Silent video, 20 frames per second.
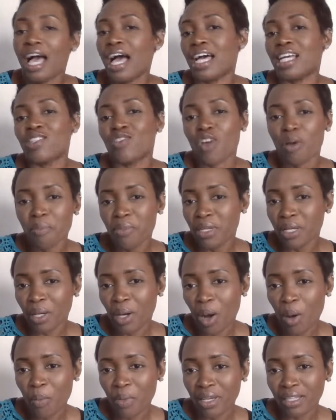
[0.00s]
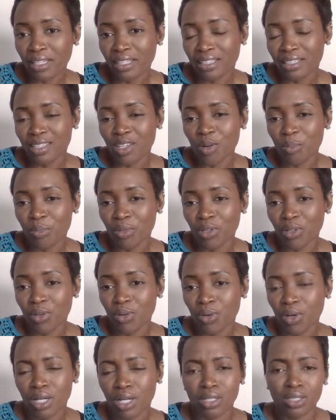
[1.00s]
and drop me a comment down
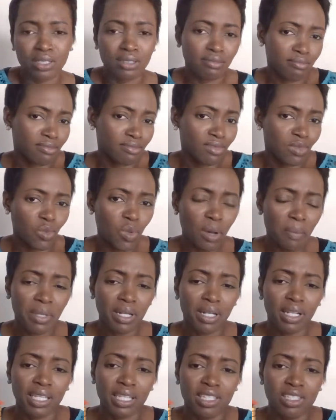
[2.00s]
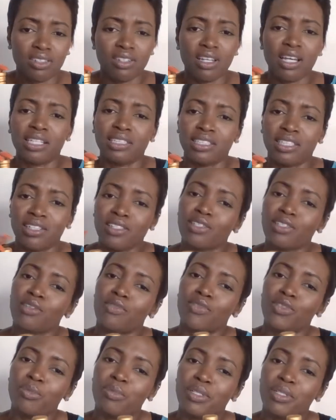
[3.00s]
below and what Middle Eastern attars have
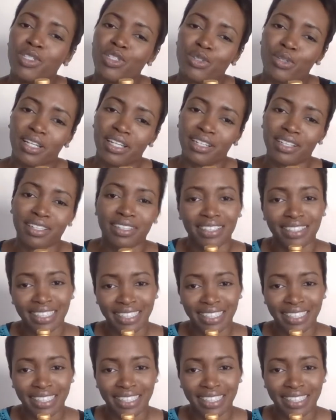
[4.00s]
you been trying